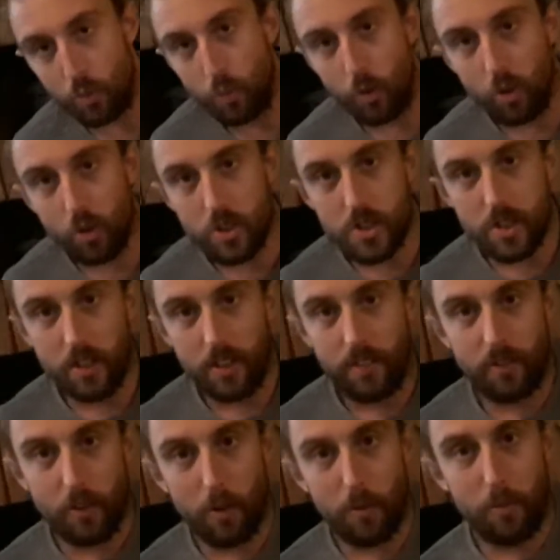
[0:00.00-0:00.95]
water
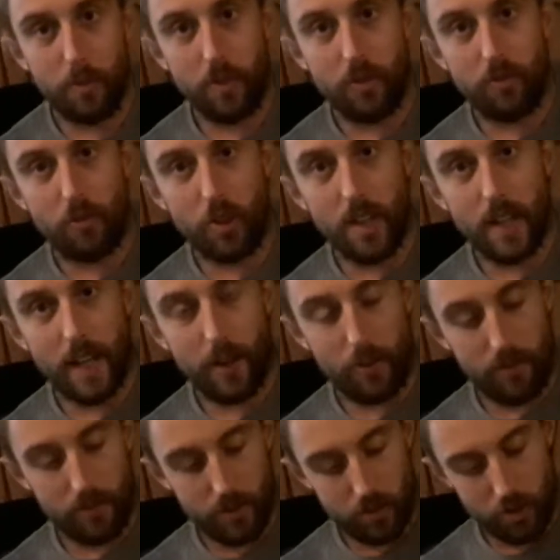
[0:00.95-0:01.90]
from running
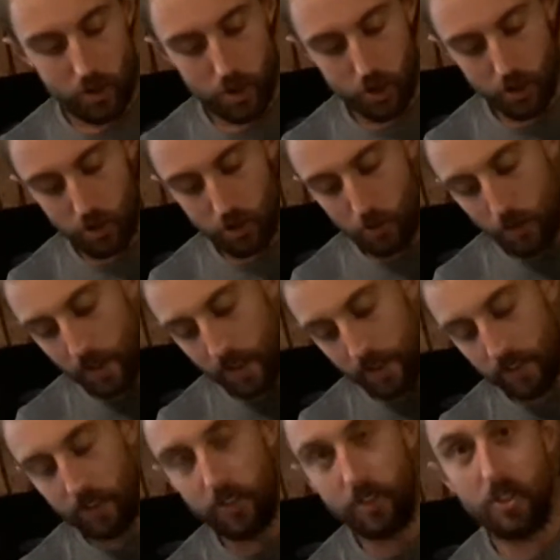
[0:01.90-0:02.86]
out of your shoe,
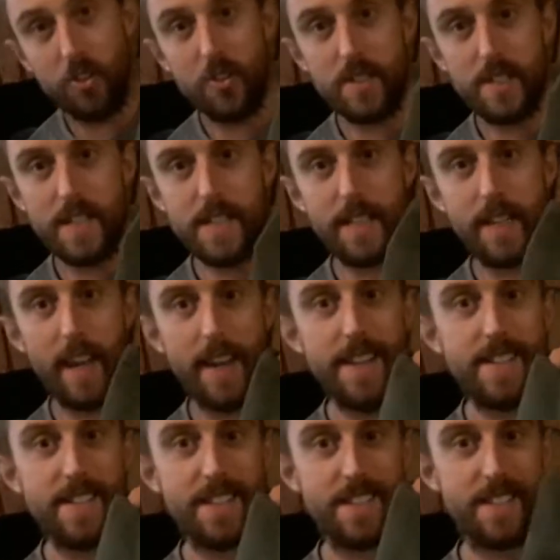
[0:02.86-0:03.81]
you could use these
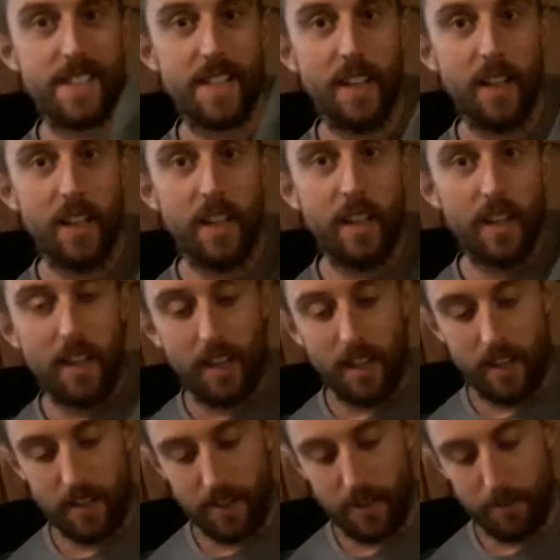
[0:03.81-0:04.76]
gaiters.
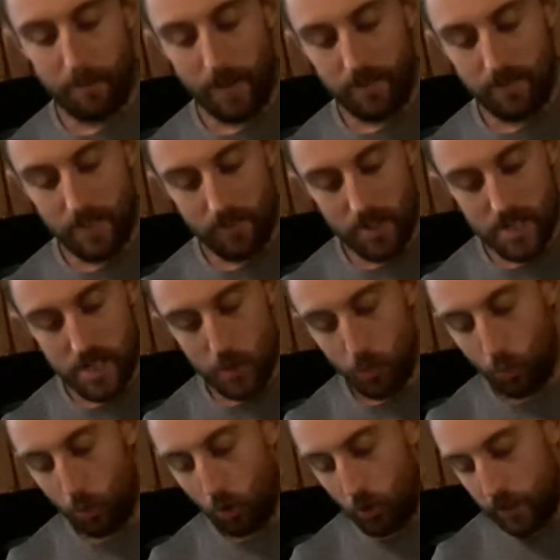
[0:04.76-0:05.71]
I've never actually
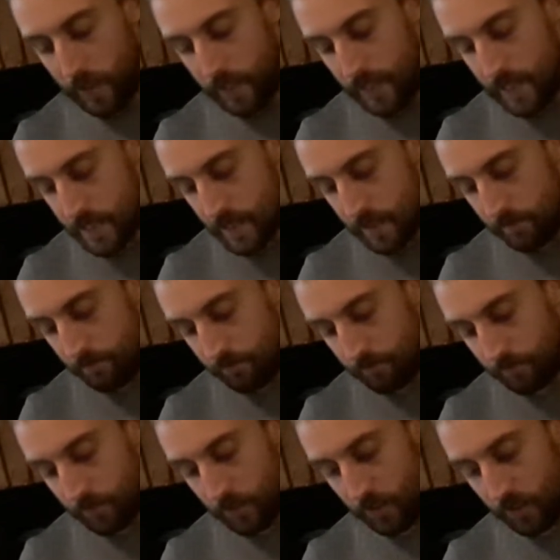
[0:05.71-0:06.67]
worn these,
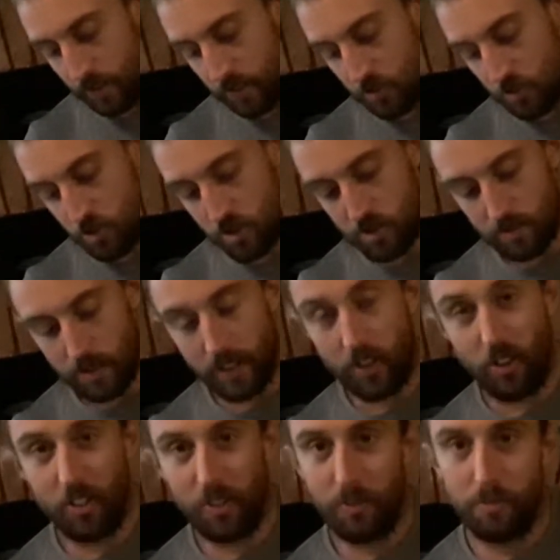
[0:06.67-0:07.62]
I
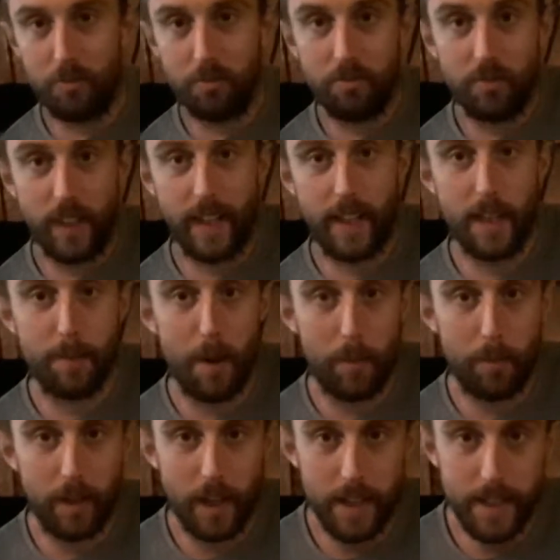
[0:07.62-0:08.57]
got them thinking they might
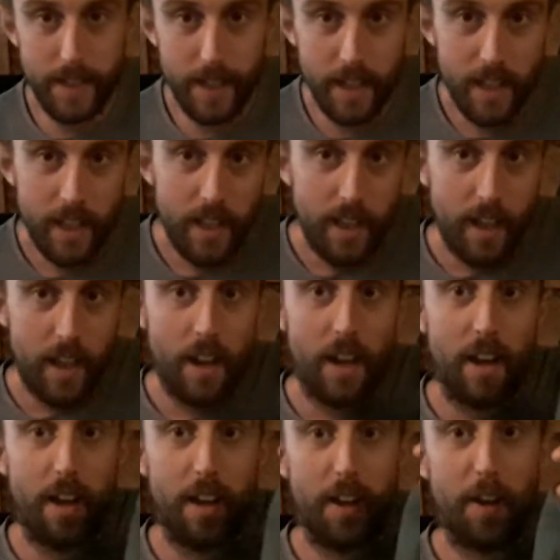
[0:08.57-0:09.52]
be an idea.
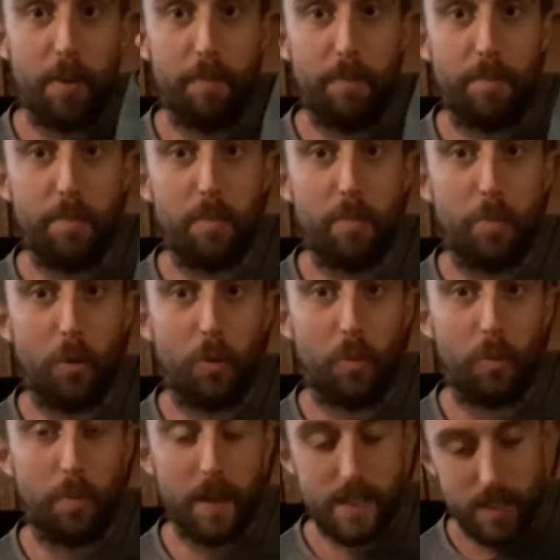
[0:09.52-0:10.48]

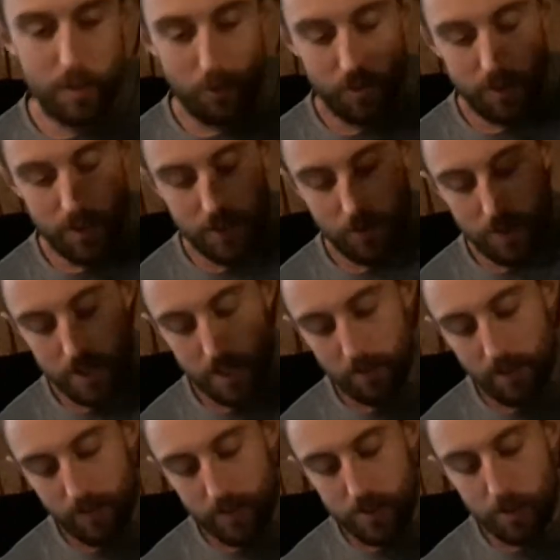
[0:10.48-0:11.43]
But basically what they do is go
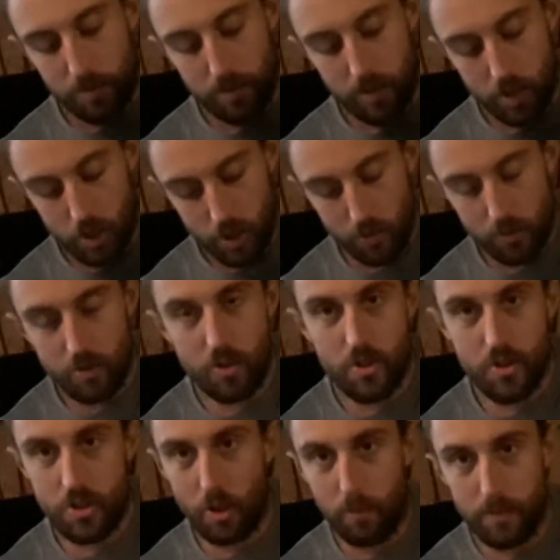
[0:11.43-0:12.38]
around the top of the shoe and
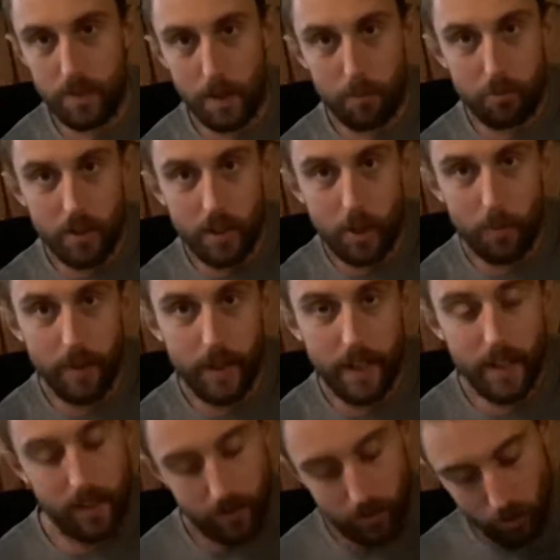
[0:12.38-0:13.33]
just stop debris coming
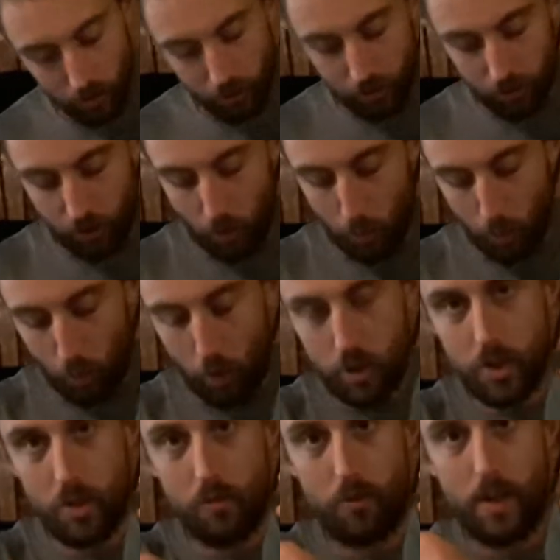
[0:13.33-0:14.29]
in. They'll also stop
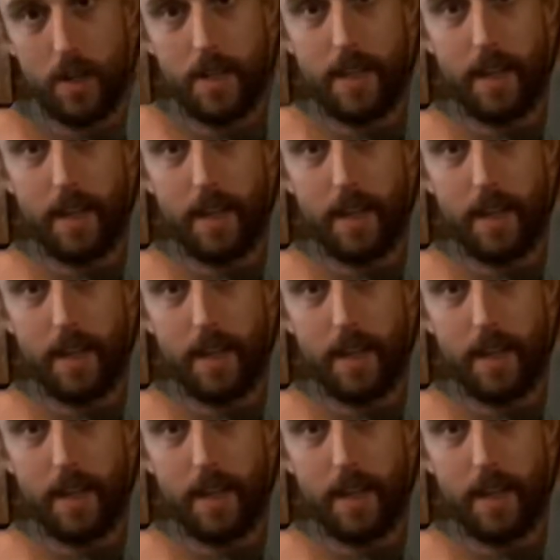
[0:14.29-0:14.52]
water running